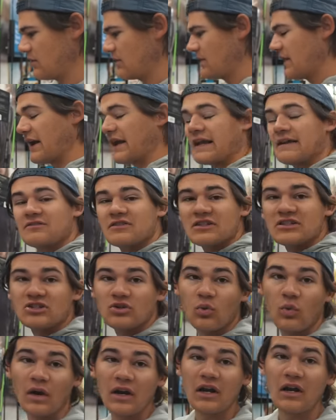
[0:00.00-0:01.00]
That gives us
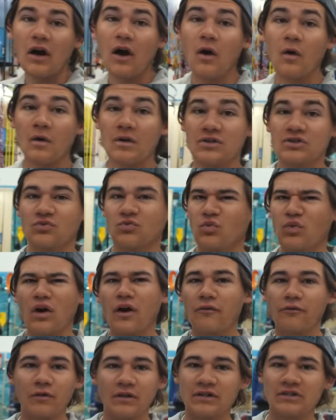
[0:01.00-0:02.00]
twenty dollars,
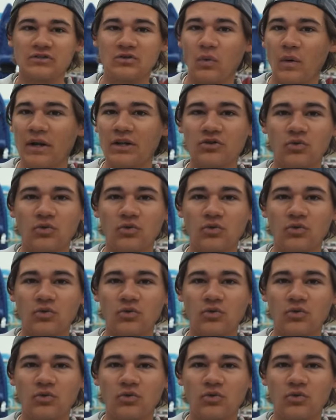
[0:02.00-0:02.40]
roughly, twenty,